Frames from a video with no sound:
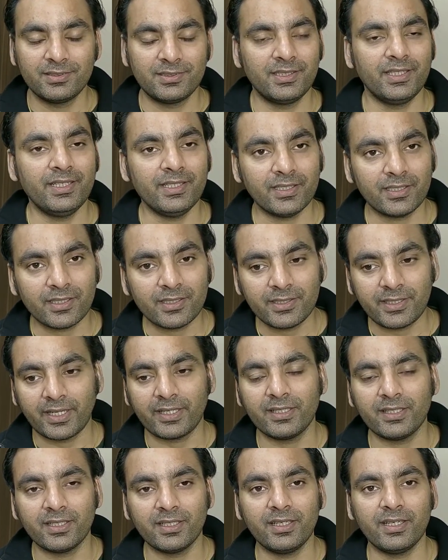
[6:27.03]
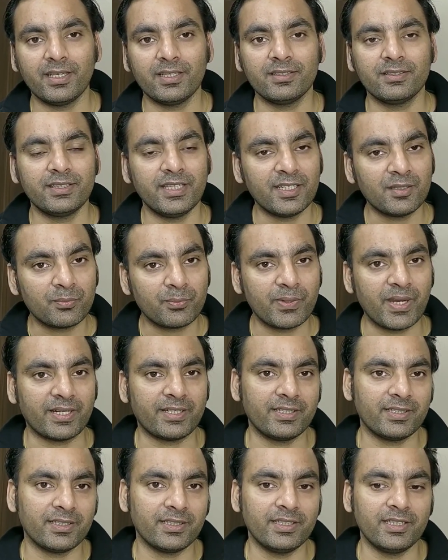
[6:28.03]
Think technically and think
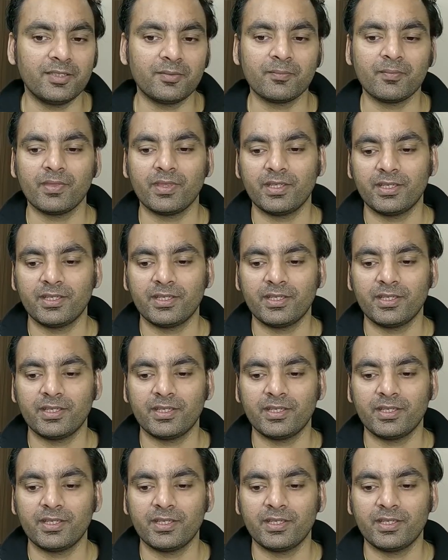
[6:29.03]
practically.